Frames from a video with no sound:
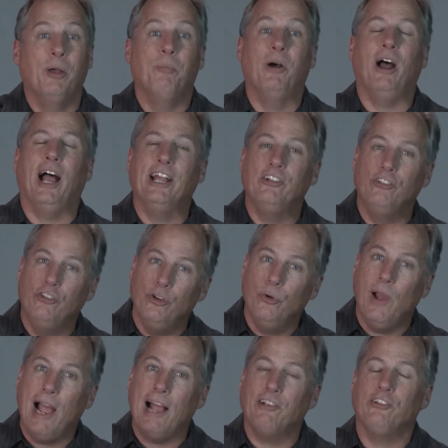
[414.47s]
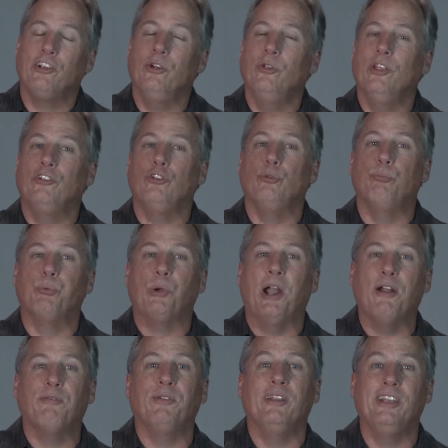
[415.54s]
But I do ask you that you
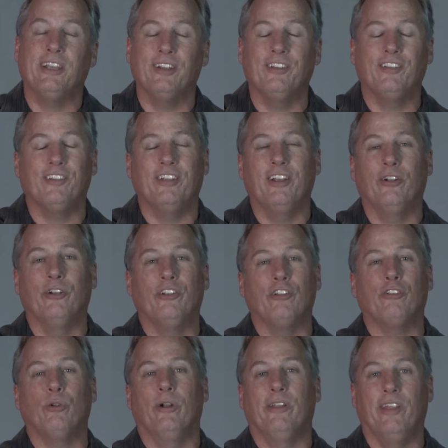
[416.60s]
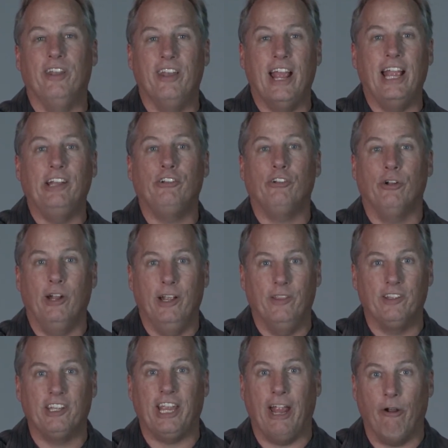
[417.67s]
prayerfully consider just sort of the nature and
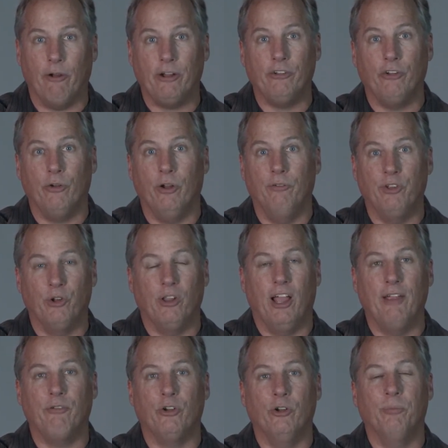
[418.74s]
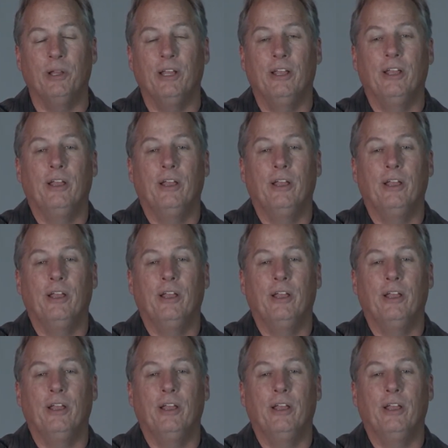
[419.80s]
the character of your life group.